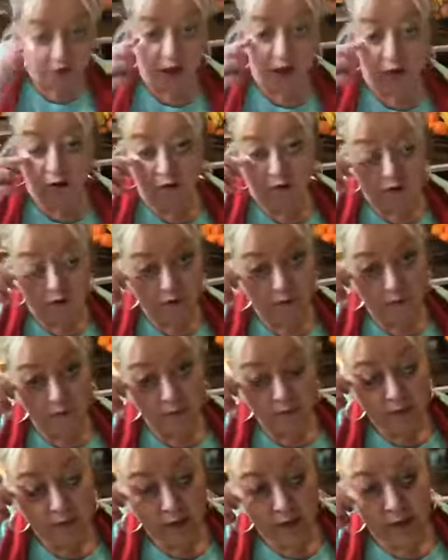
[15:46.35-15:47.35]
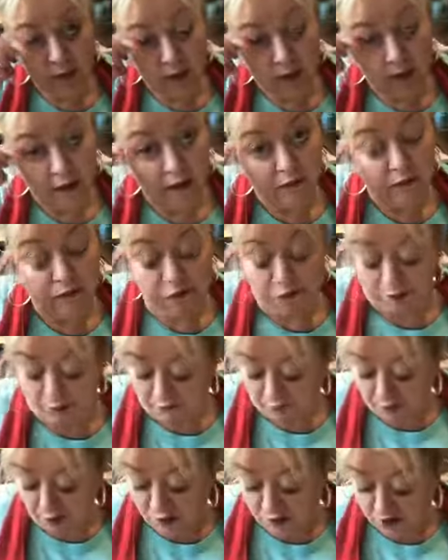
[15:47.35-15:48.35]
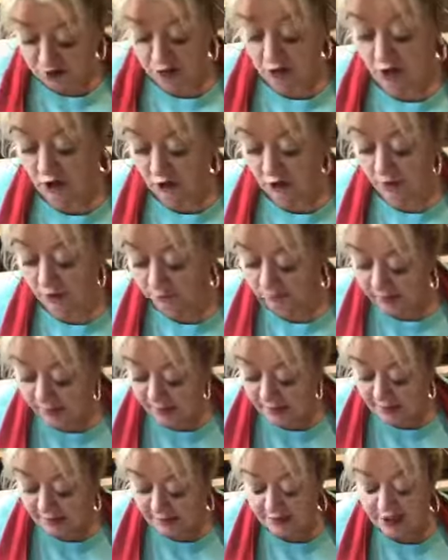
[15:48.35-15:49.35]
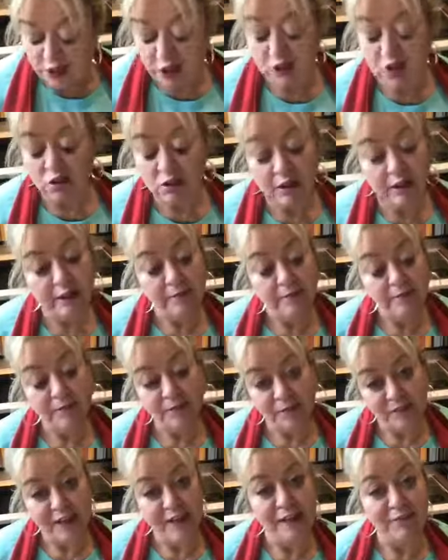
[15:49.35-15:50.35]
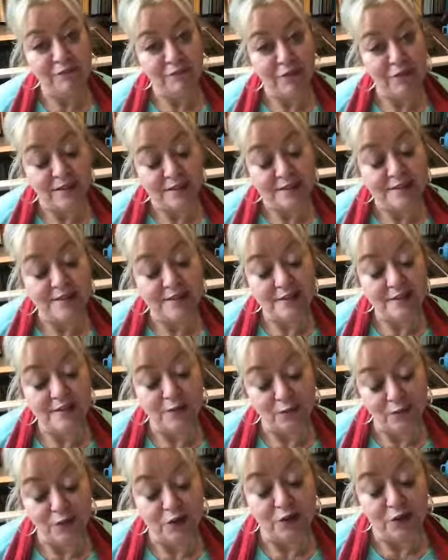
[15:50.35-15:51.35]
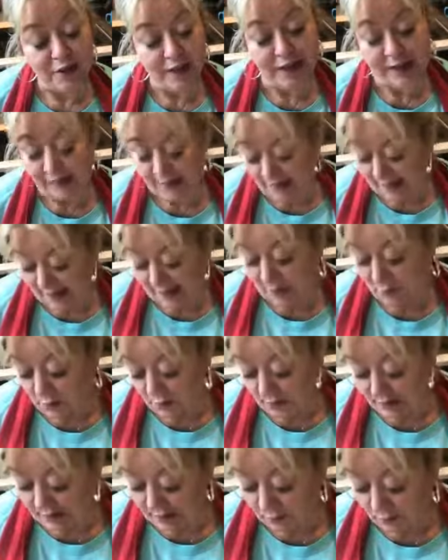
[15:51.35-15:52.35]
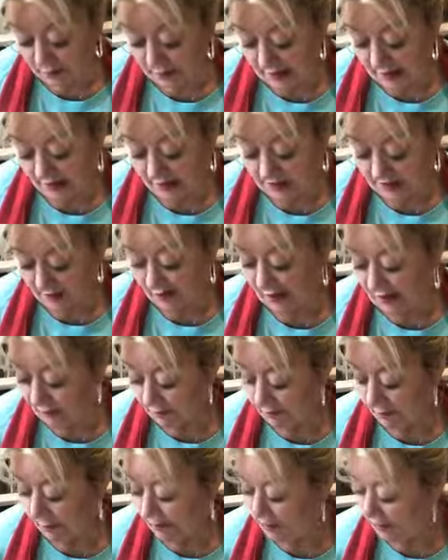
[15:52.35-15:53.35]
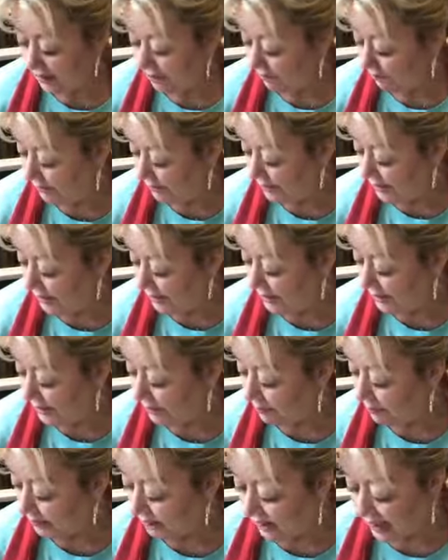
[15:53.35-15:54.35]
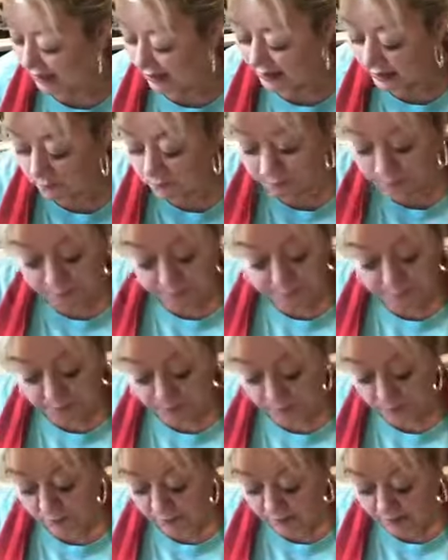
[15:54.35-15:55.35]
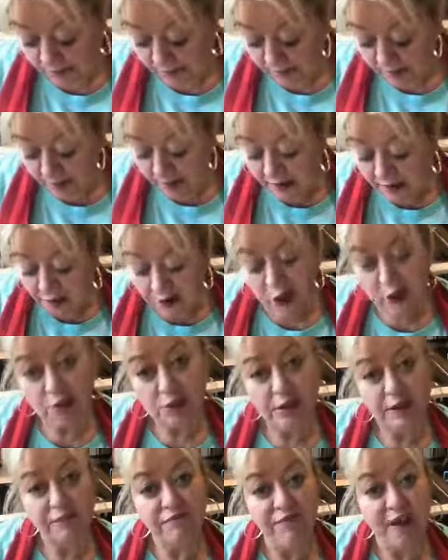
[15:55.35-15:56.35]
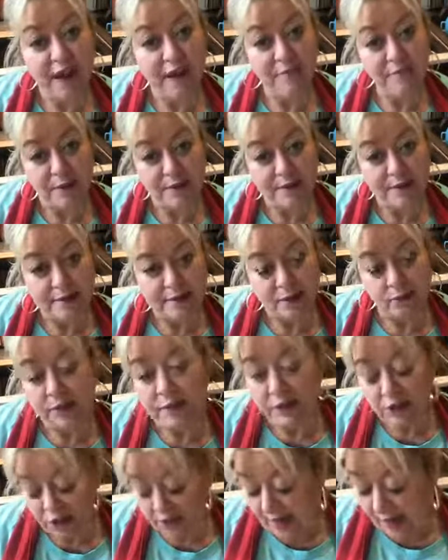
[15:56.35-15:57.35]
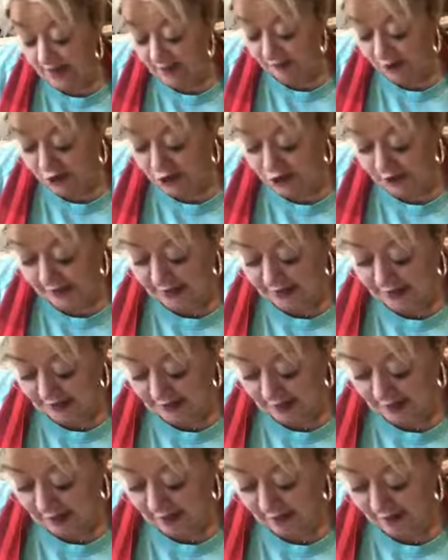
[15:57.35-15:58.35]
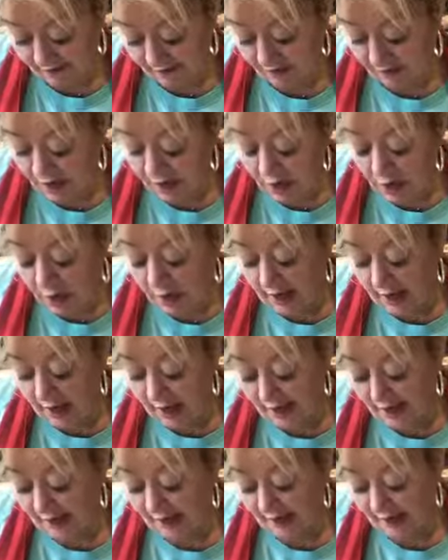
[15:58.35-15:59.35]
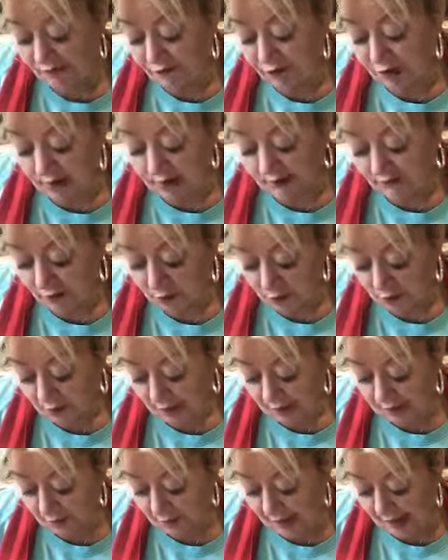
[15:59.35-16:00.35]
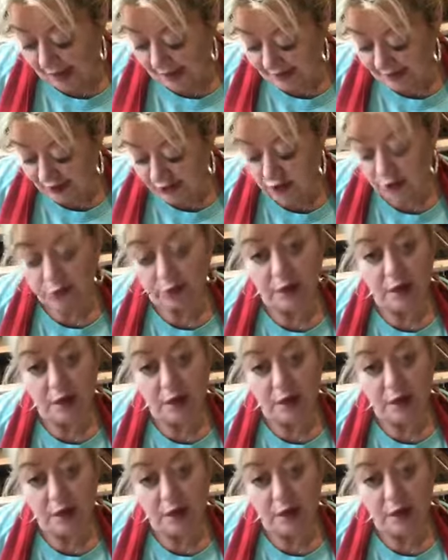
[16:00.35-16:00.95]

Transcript: over for the first turn. It's usually, if you're consistent with your heat, and I wasn't because of it becoming unplugged, usually 5 minutes on each side of your chicken's enough. If you're ever worried about it, you can